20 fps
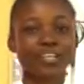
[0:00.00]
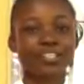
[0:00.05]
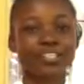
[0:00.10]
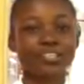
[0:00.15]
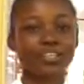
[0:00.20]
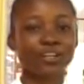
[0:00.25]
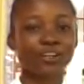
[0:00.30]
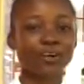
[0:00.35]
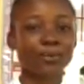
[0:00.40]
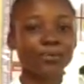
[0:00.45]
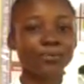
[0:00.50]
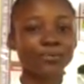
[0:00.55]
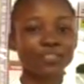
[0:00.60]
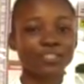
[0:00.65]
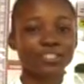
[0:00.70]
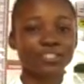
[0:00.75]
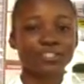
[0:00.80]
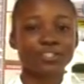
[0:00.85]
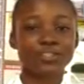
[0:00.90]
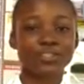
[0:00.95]
the open
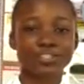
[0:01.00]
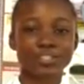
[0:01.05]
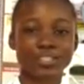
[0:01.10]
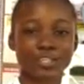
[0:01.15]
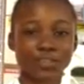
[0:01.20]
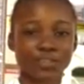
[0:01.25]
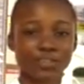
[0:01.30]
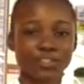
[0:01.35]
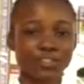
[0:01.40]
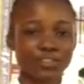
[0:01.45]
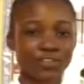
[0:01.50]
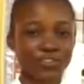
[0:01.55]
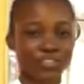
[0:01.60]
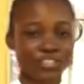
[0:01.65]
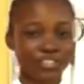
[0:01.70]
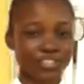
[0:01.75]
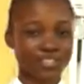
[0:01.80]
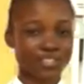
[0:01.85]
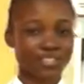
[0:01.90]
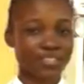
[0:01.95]
and closed circulatory
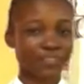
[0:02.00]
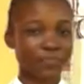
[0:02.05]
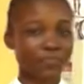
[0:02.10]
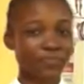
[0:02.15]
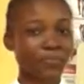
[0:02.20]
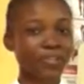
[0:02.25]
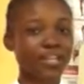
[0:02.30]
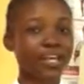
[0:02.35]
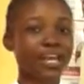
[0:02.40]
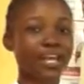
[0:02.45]
system,